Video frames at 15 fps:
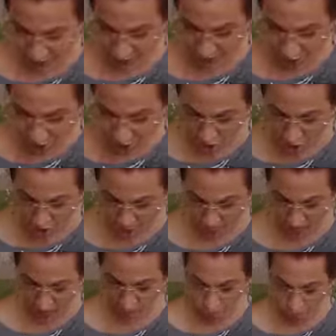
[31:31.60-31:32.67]
by God
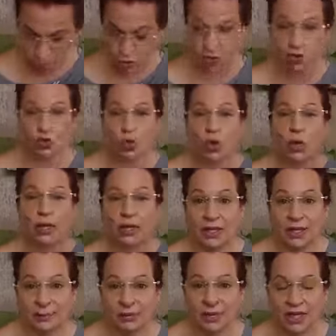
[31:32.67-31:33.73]
and will
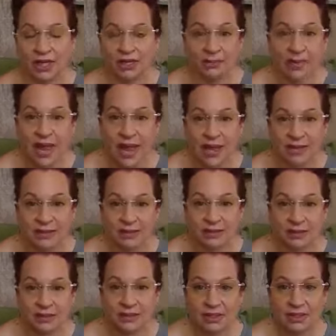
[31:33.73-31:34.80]
shortly bring it to pass.
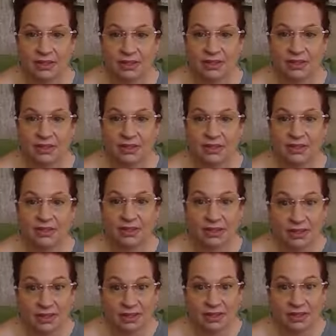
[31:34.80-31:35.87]

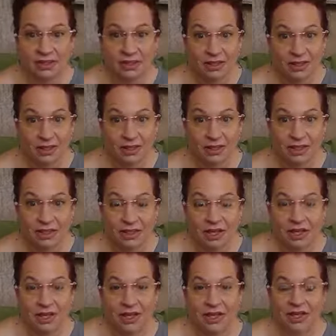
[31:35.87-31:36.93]
Huh.
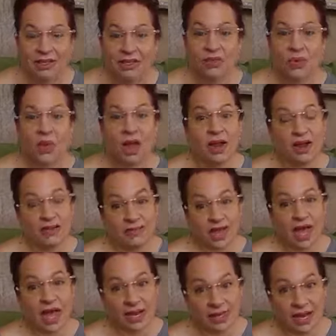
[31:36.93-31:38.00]
So have you
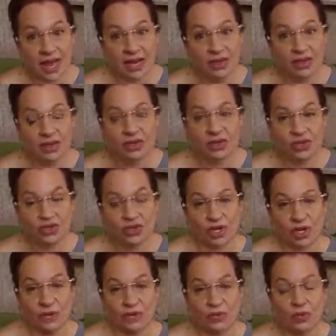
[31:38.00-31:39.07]
had that in a
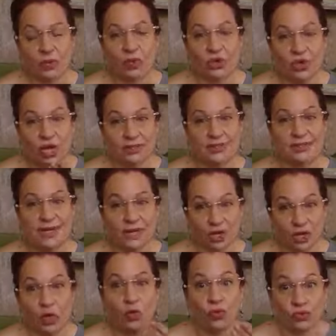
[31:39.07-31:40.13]
dream where God said
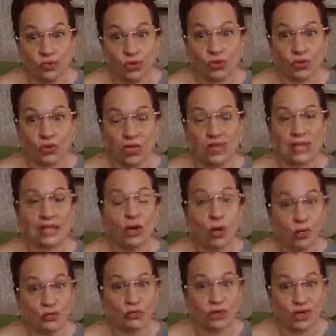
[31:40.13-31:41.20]
it over and then
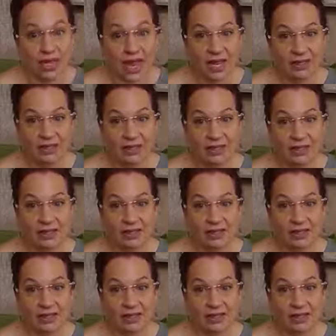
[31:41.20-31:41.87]
over again?